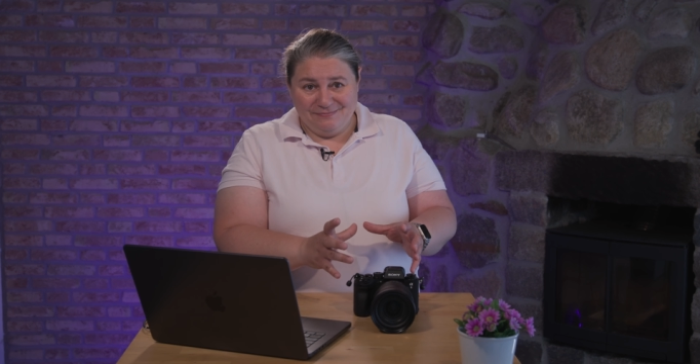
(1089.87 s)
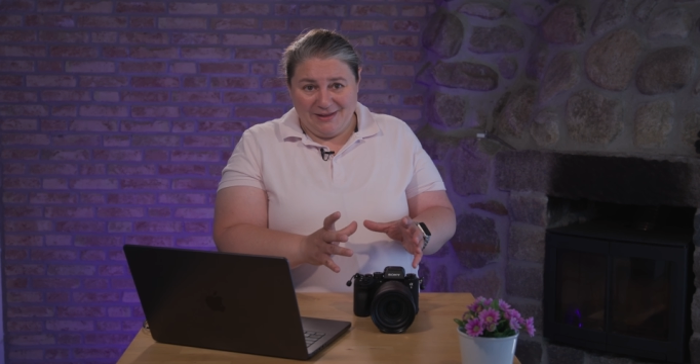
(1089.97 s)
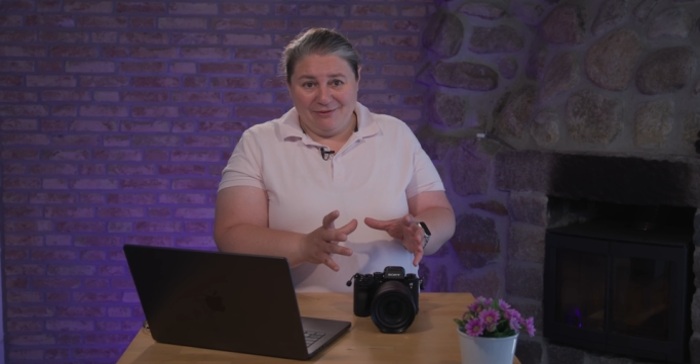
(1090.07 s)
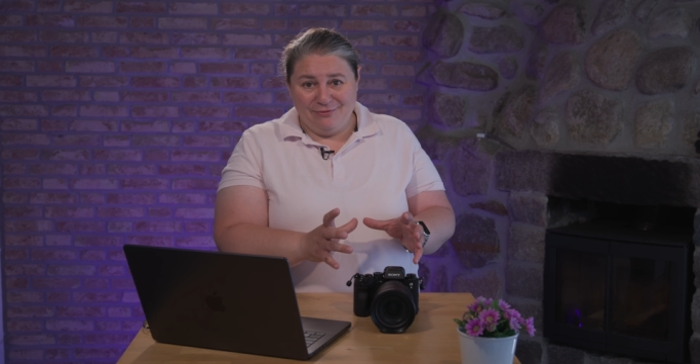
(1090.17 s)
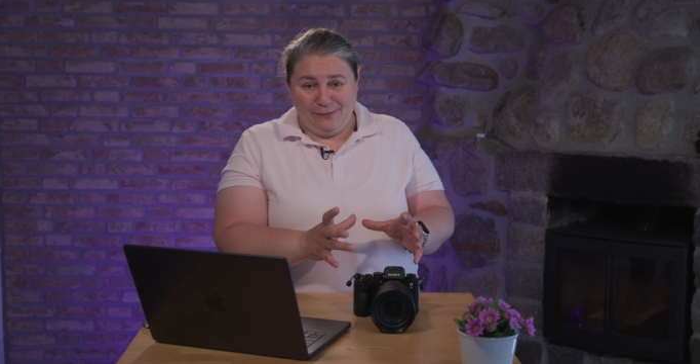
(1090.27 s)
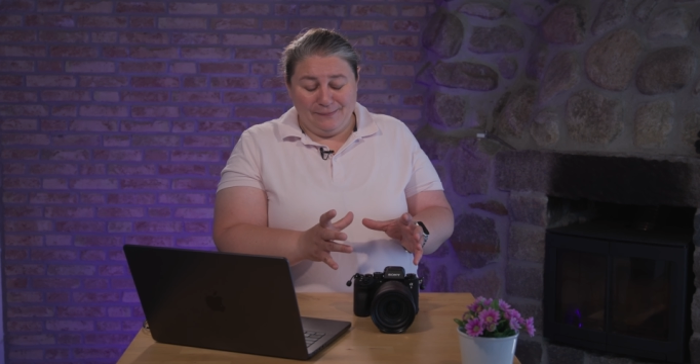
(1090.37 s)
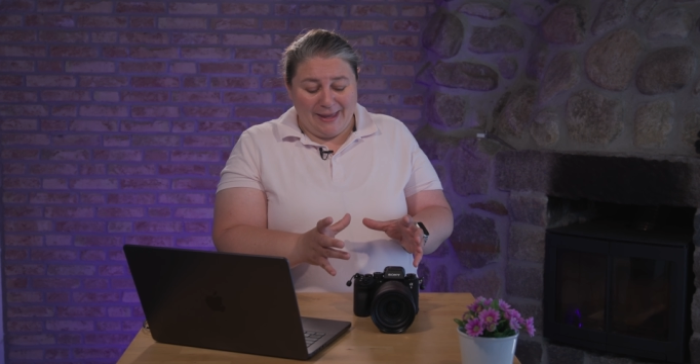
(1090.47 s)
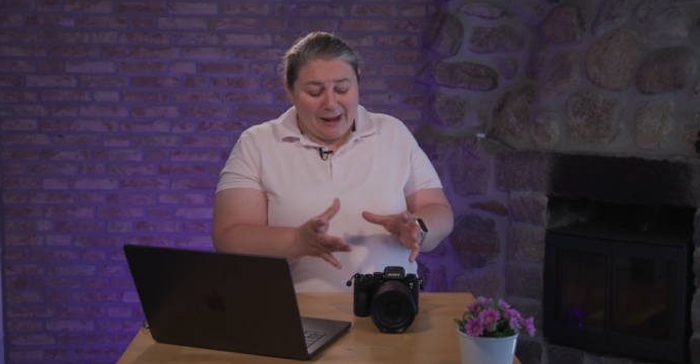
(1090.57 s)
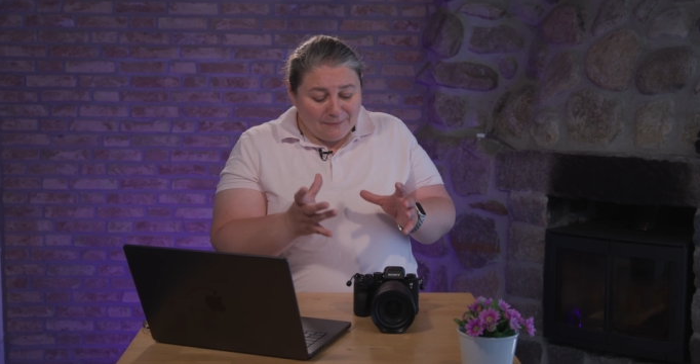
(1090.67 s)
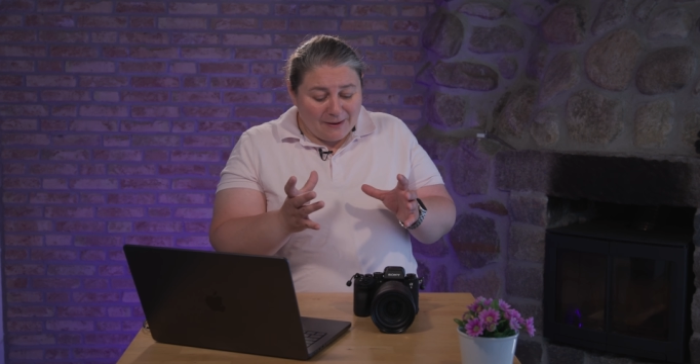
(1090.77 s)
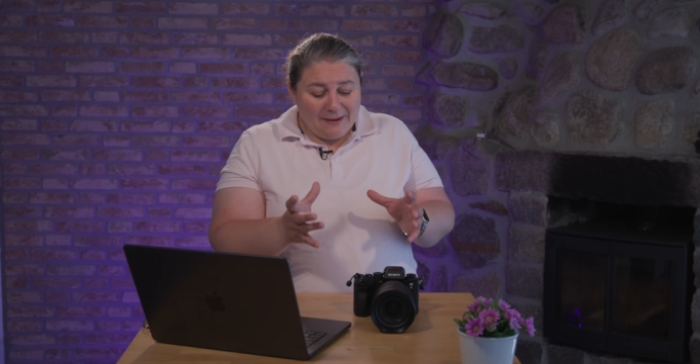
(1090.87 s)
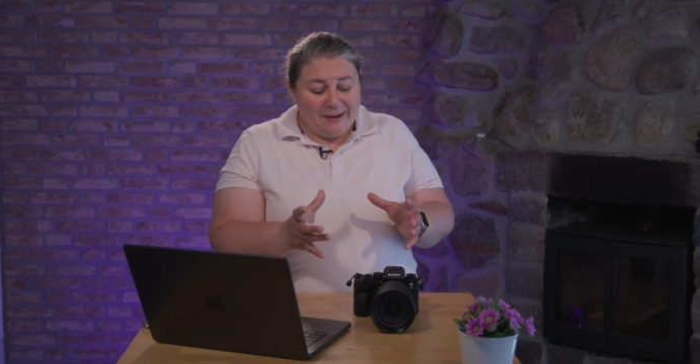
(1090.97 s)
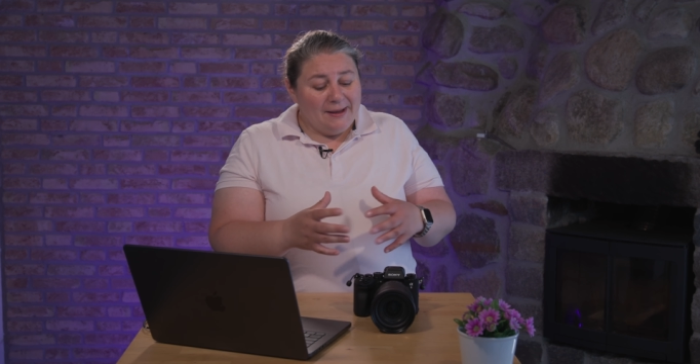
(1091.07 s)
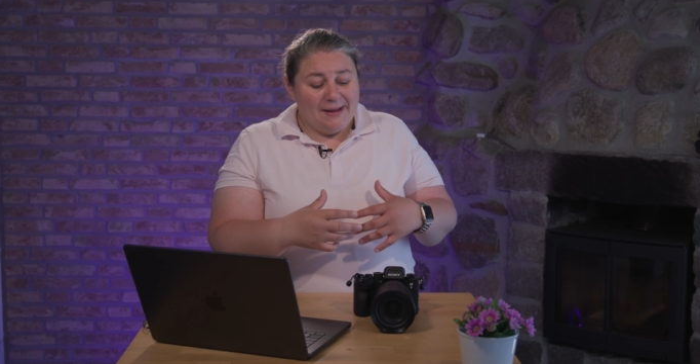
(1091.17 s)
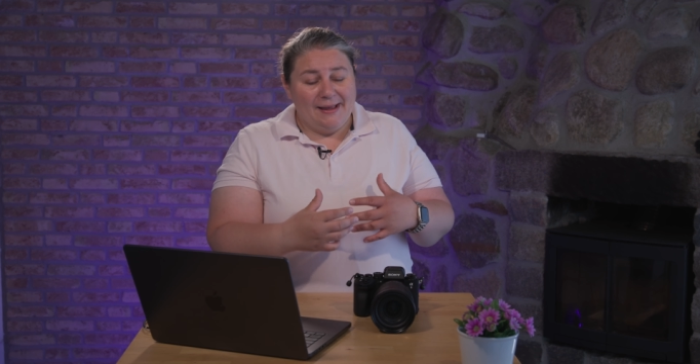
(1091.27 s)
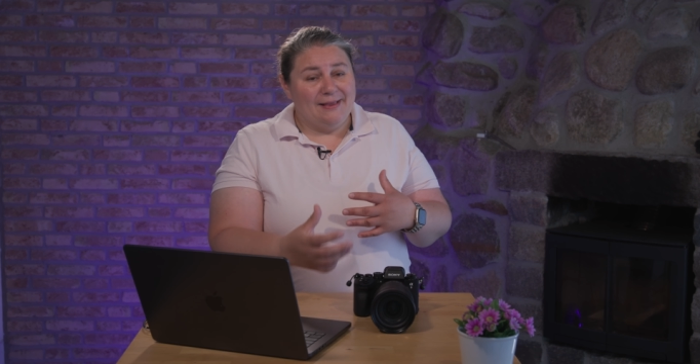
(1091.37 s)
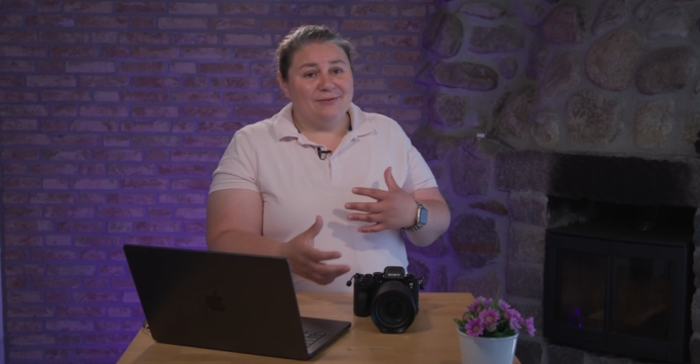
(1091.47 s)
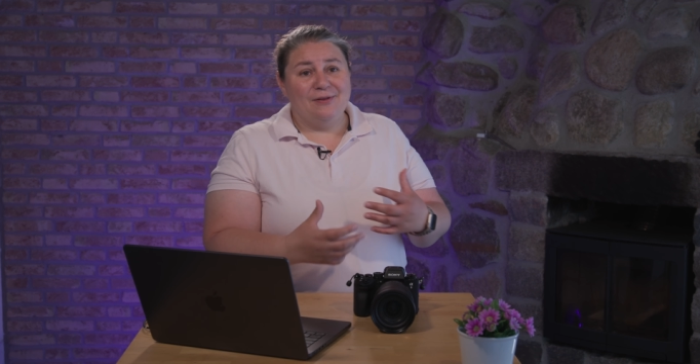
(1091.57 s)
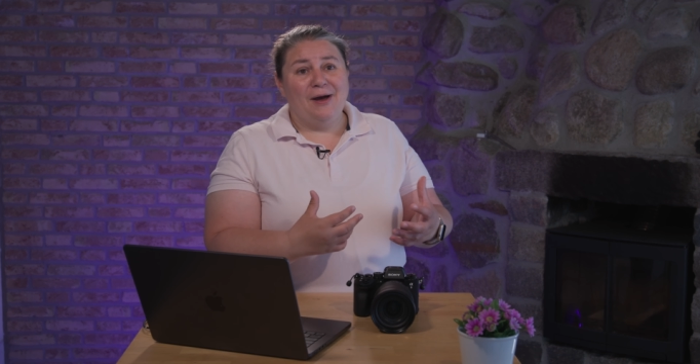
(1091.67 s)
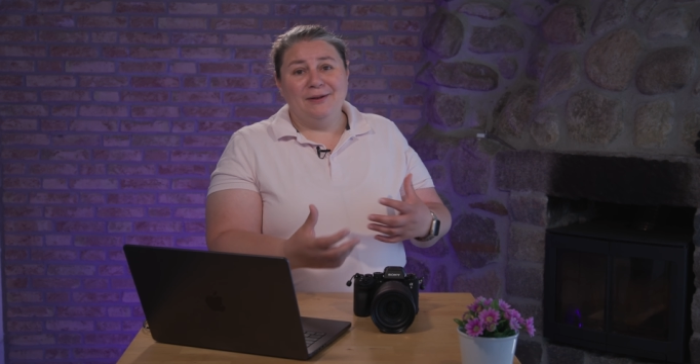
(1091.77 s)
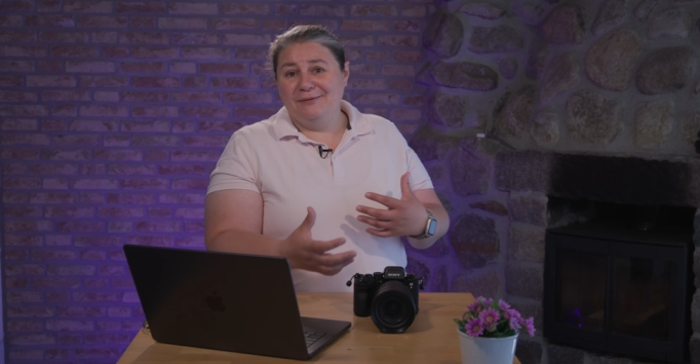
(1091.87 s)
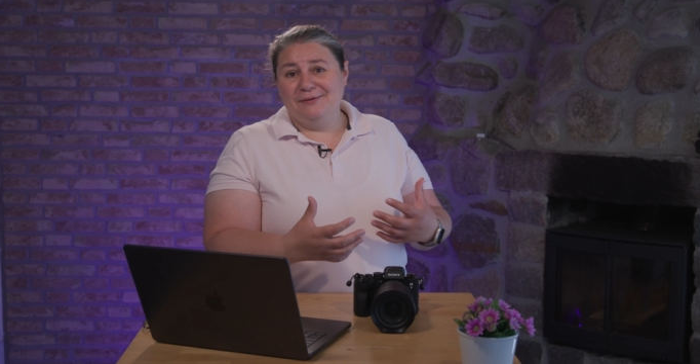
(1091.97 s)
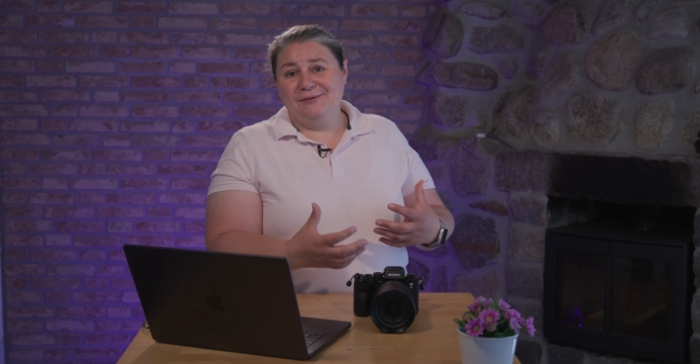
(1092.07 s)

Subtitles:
film camera, it's not